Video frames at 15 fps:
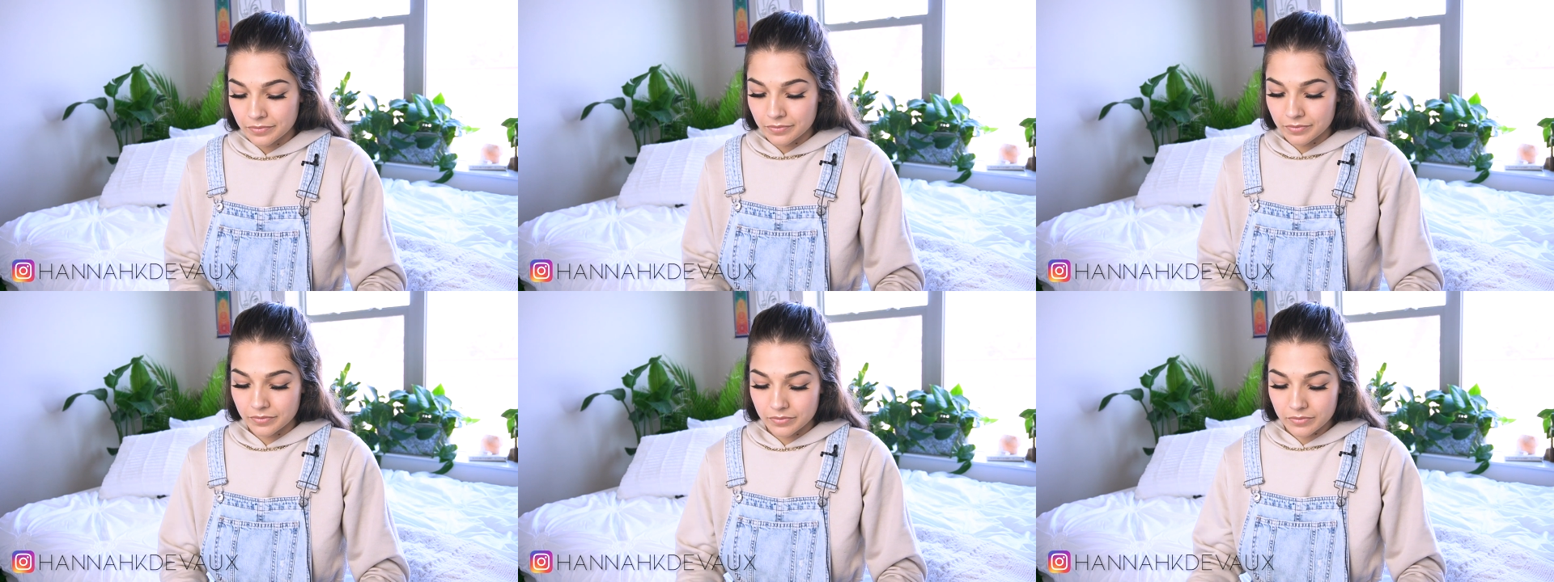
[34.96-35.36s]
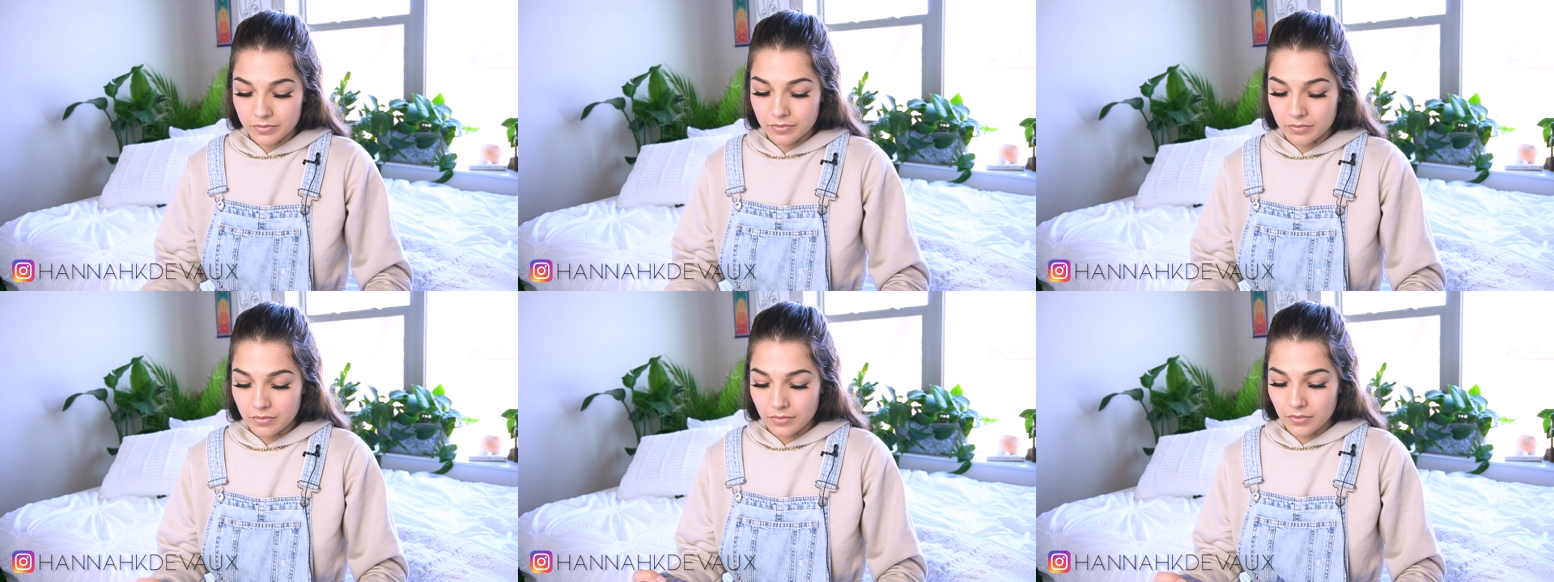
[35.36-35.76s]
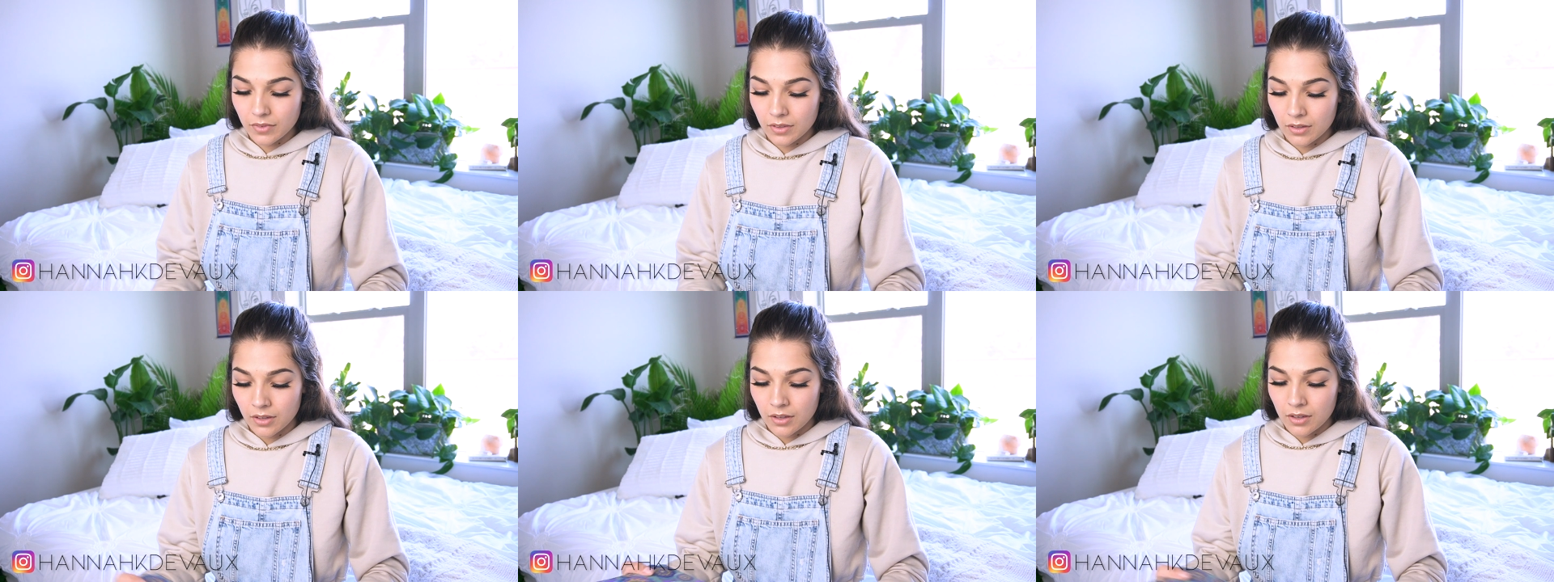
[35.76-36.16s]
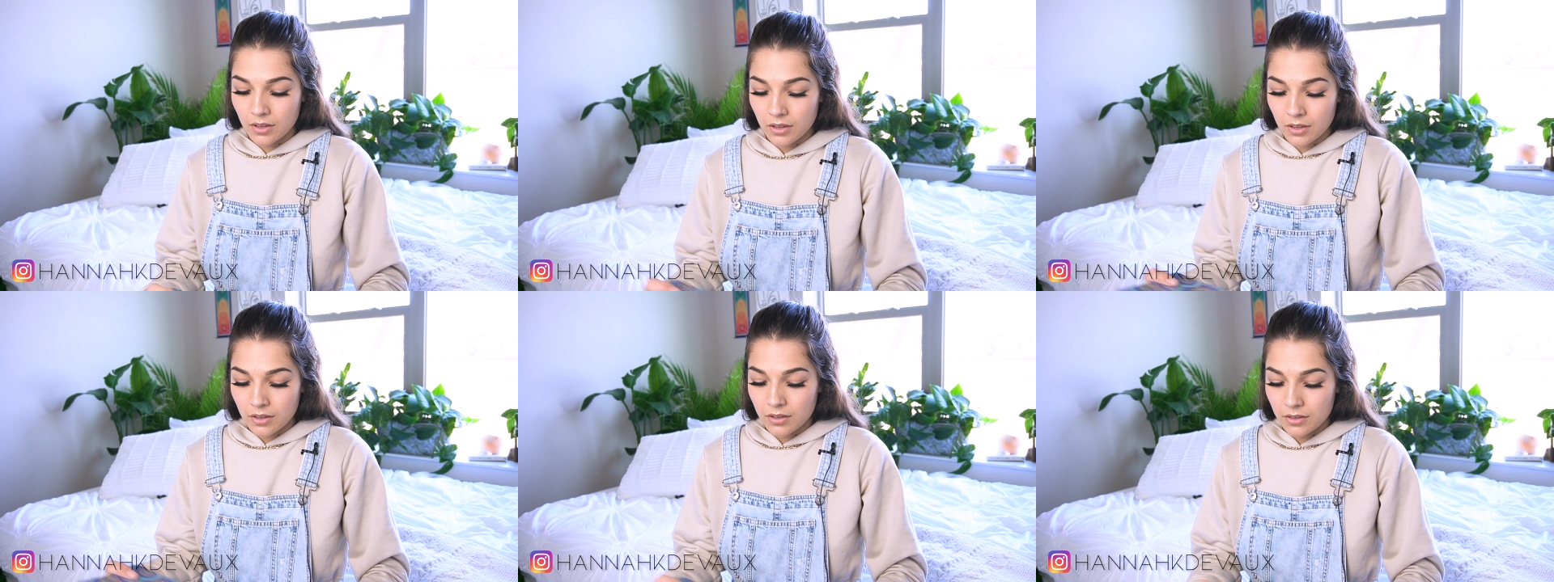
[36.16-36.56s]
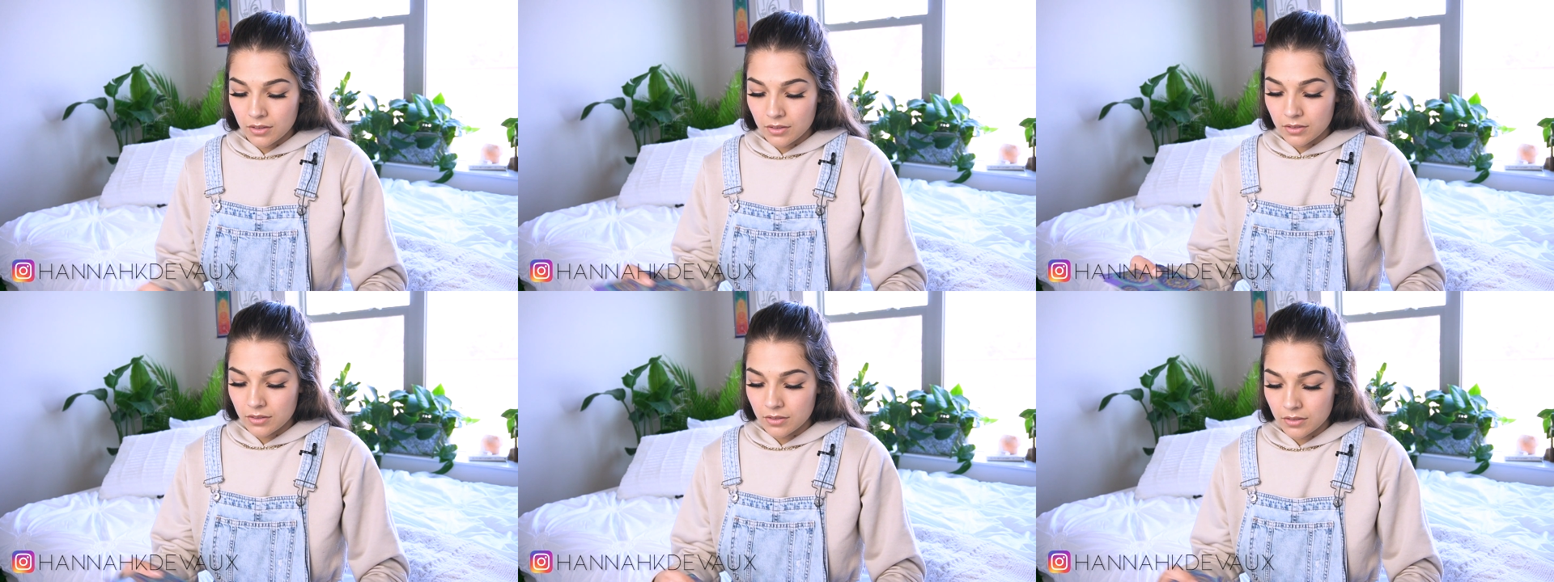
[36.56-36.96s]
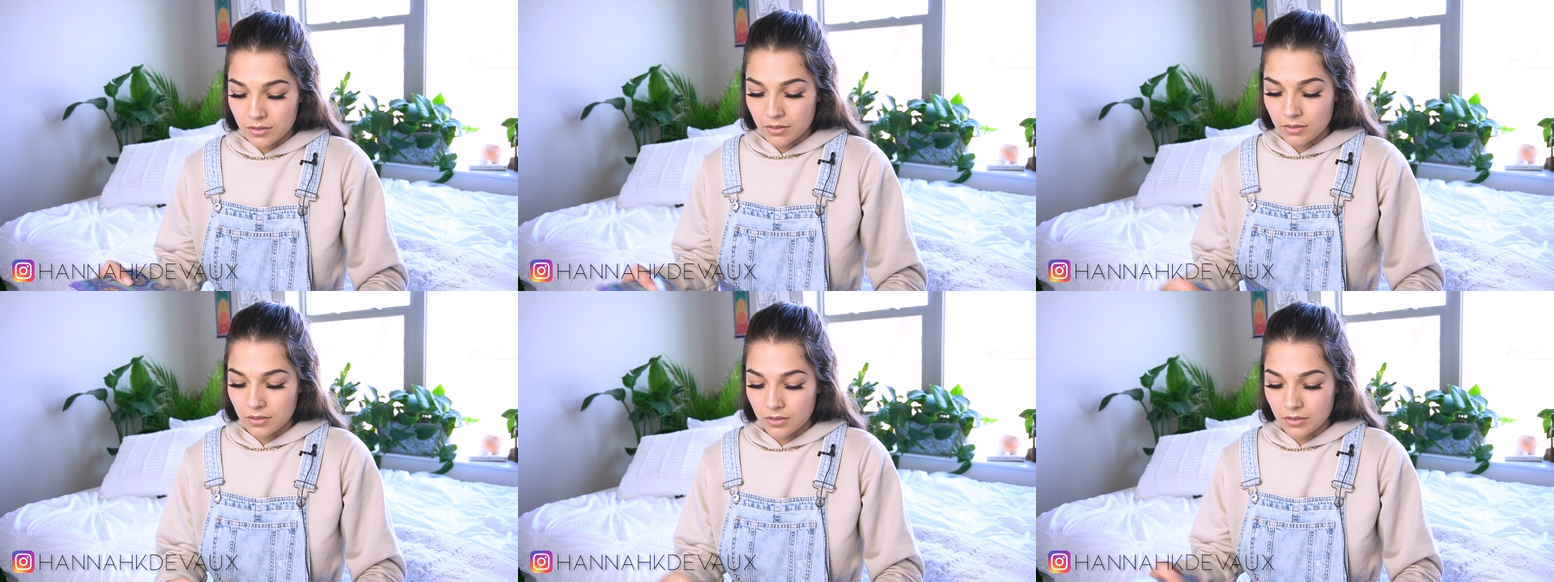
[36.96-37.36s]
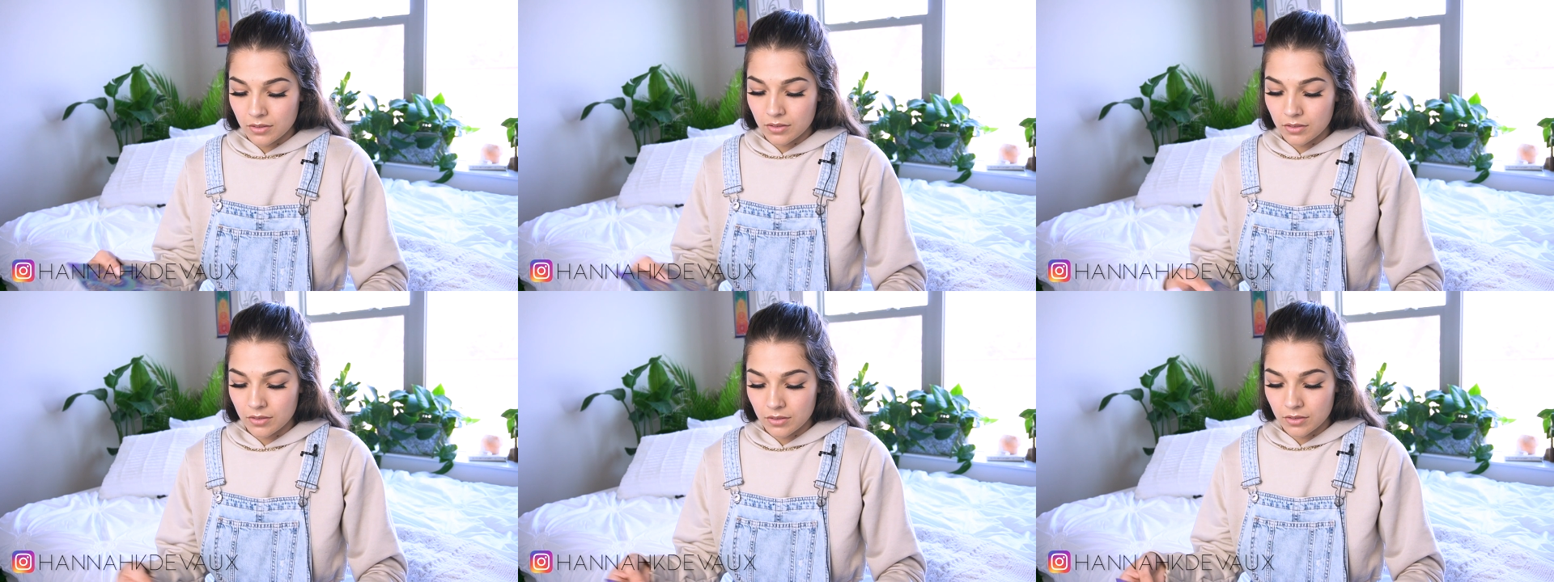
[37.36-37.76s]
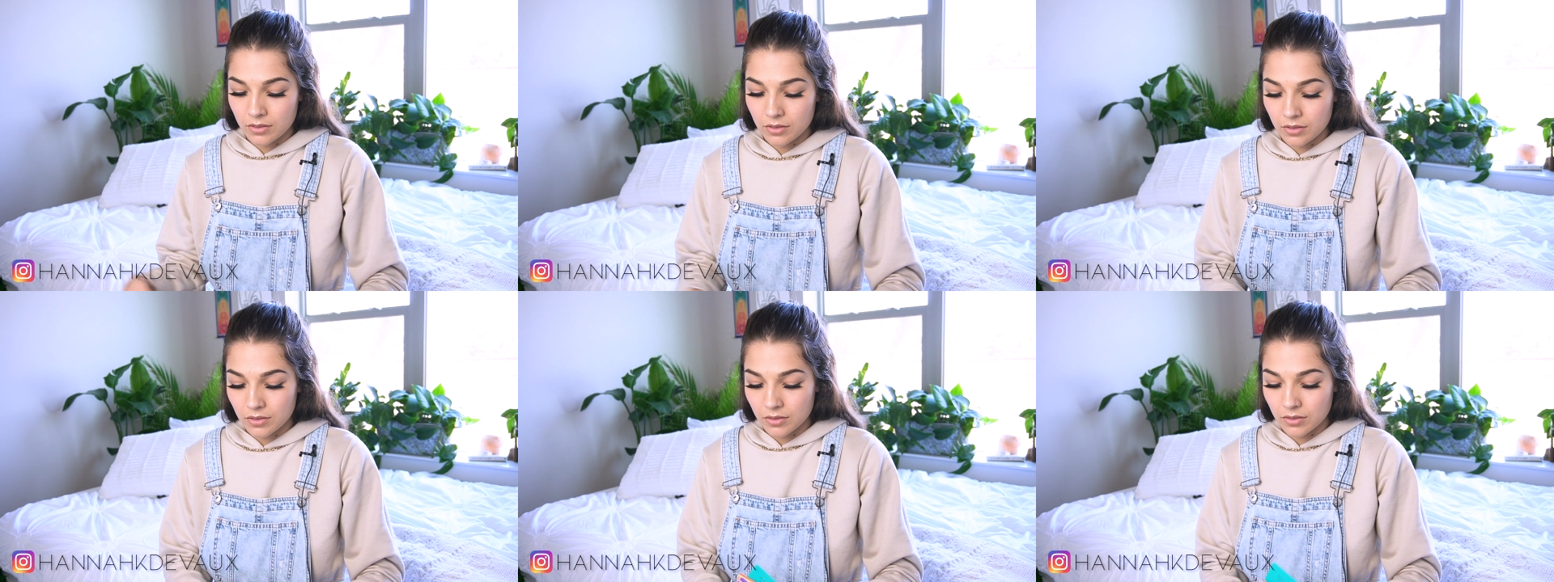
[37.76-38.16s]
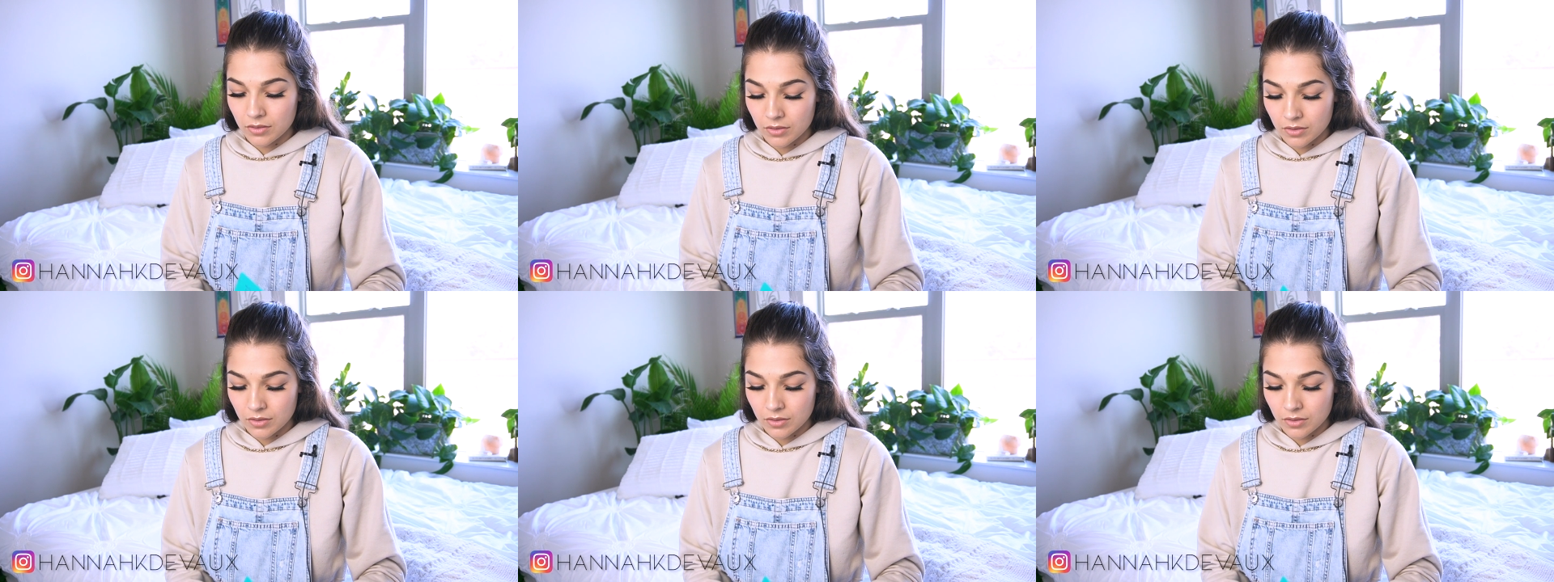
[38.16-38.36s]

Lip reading: No one is speaking in this clip.